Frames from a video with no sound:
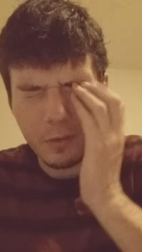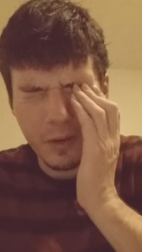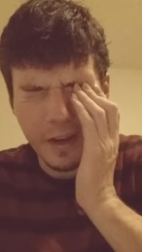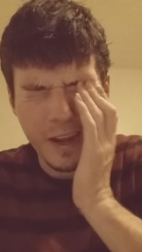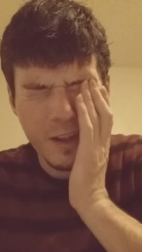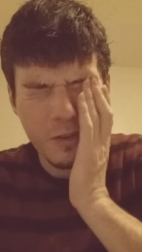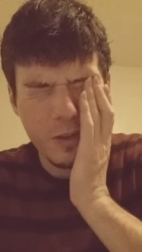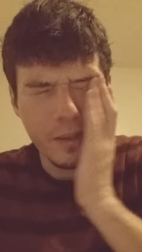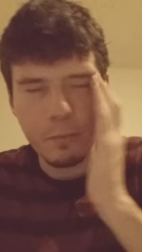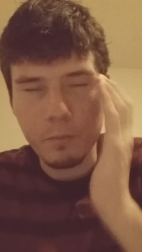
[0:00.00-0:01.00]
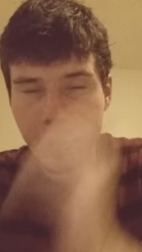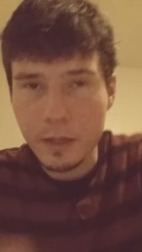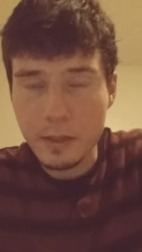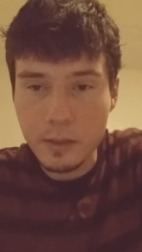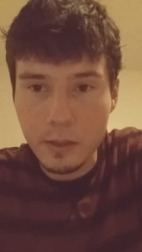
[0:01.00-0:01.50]
right now, I am
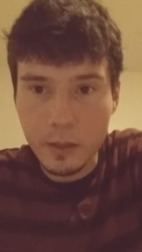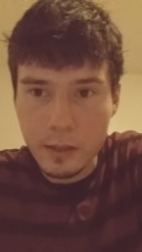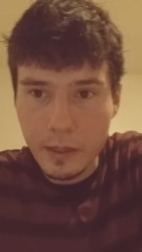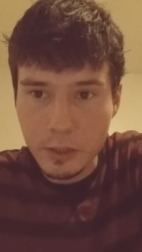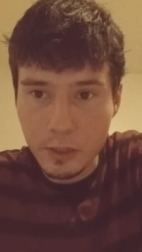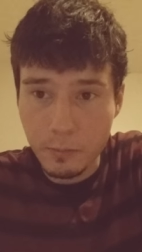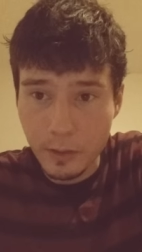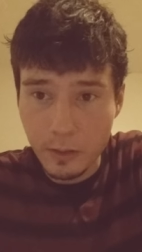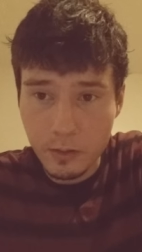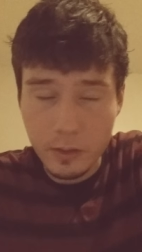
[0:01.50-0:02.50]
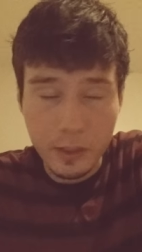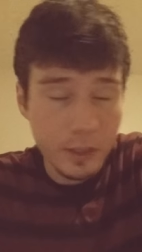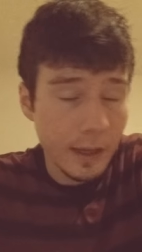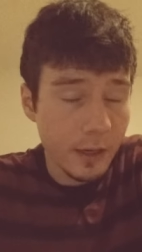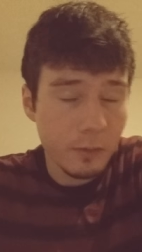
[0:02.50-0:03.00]
practicing intangibil-
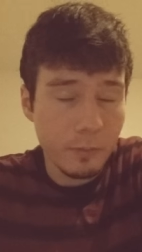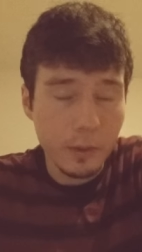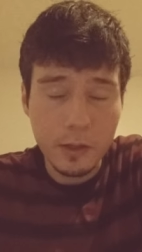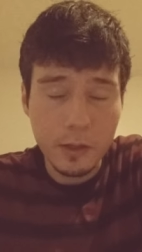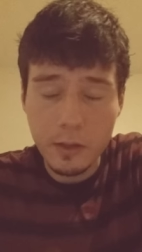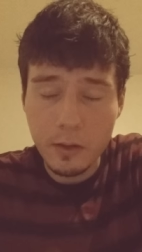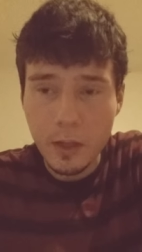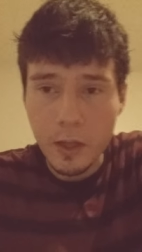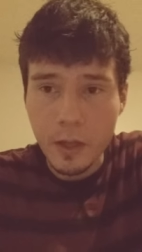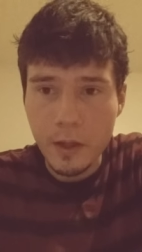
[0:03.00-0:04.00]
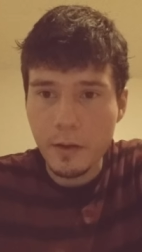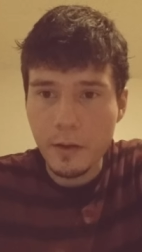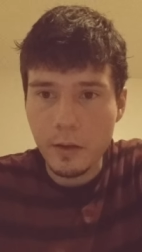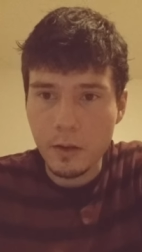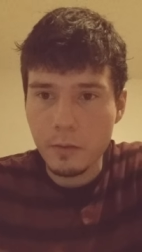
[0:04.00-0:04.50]
intangibility.
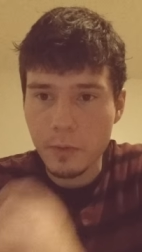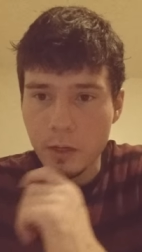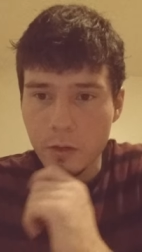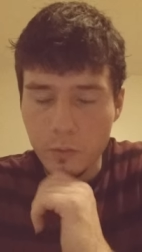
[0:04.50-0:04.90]
Um, in other